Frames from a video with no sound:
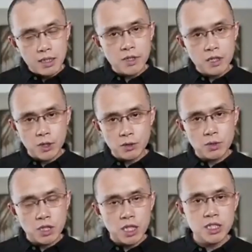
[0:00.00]
even if we
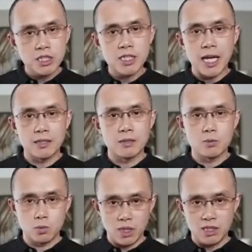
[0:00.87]
don't touch that,
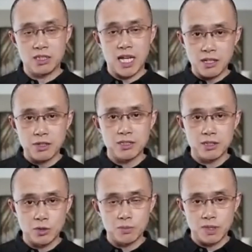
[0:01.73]
we actually
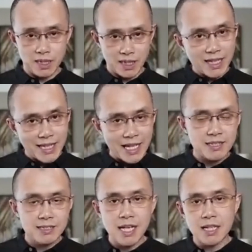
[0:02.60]
still,
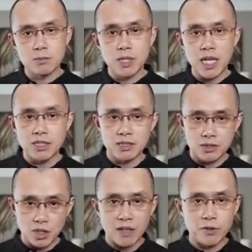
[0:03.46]
that aside, we
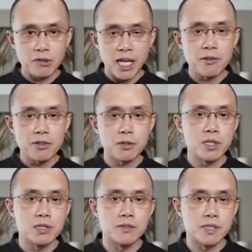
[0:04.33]
actually still have very
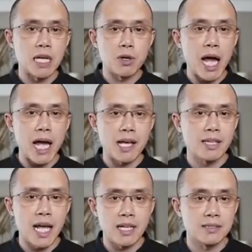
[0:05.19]
healthy reserves that will
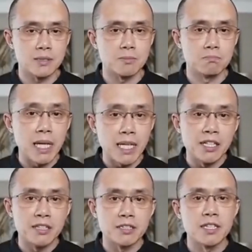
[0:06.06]
last us
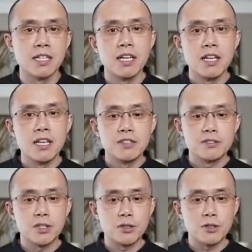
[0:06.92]
many years.
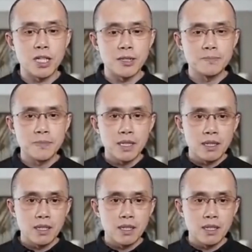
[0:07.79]
So